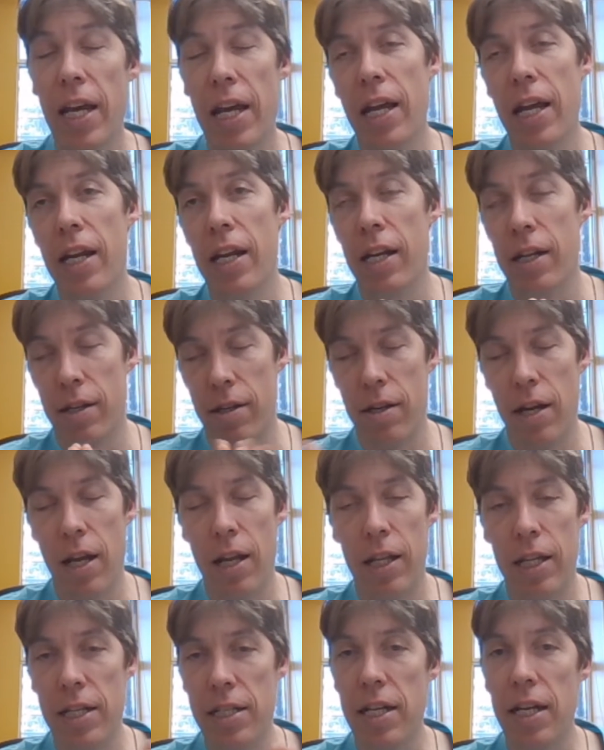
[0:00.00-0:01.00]
in
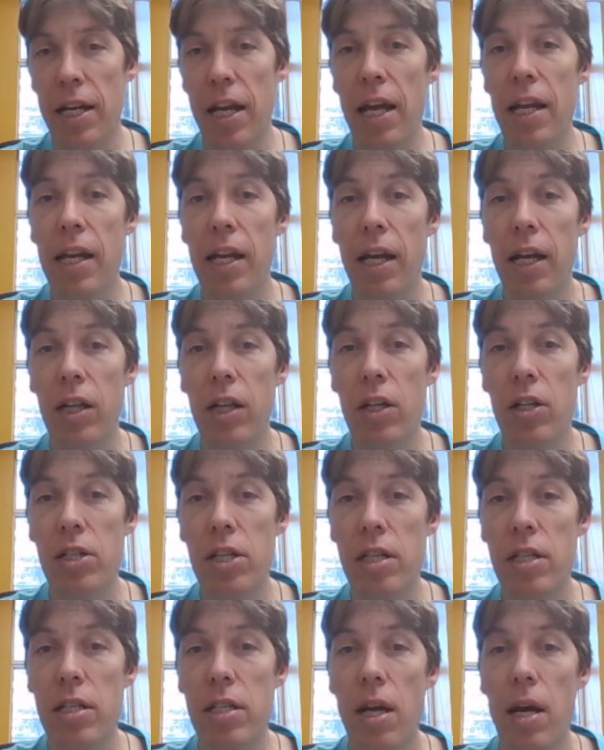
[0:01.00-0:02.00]
at least Canadian
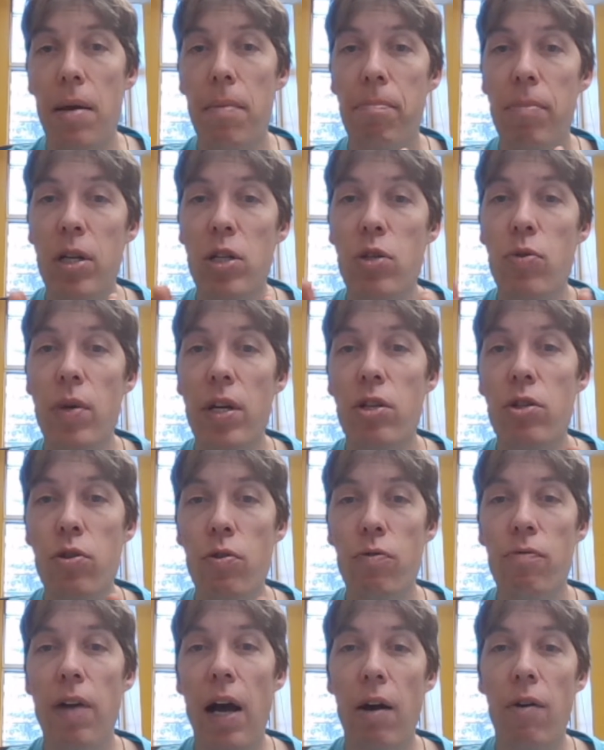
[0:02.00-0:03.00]
English, is between
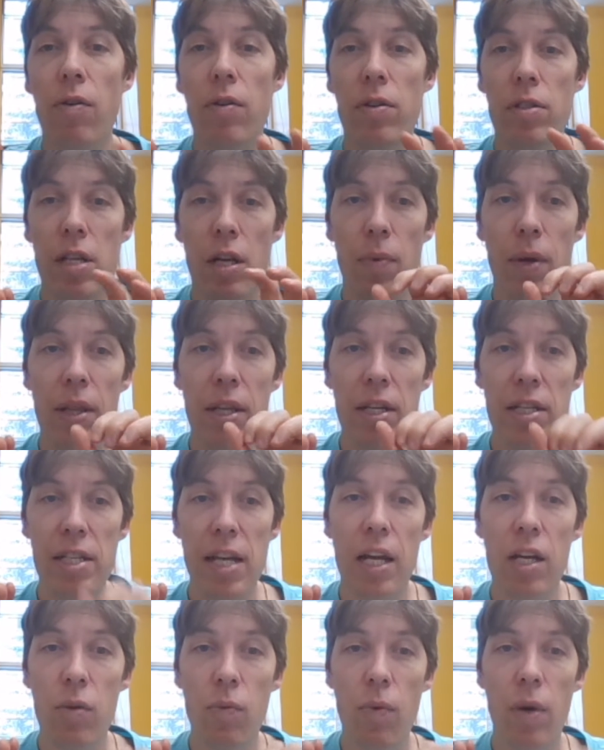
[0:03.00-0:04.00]
two vowels, and when the
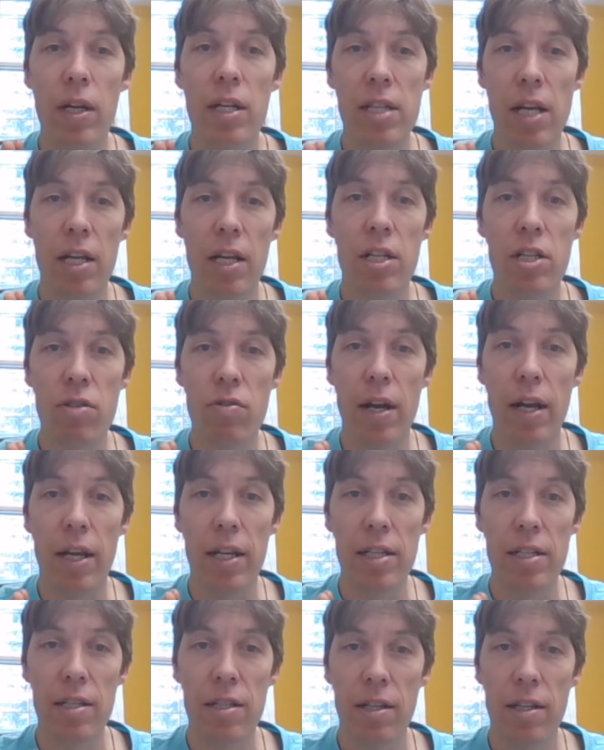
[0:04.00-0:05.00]
second one is
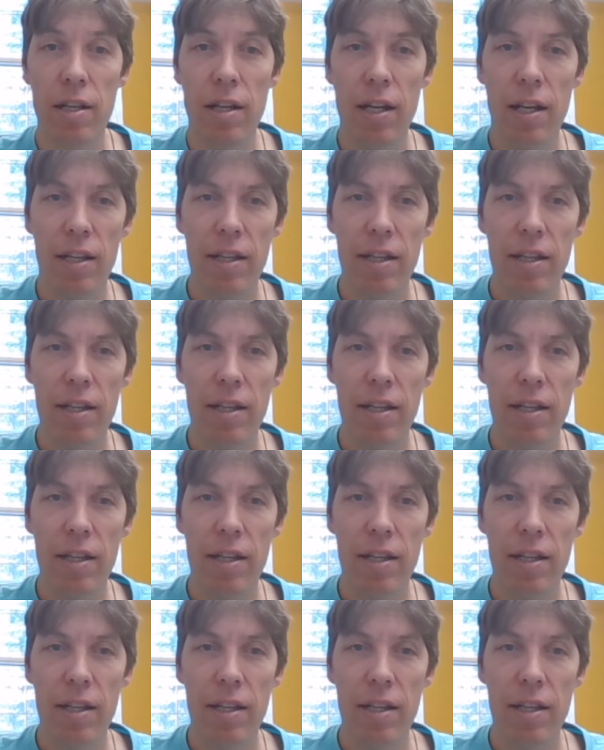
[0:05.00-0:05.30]
unstressed,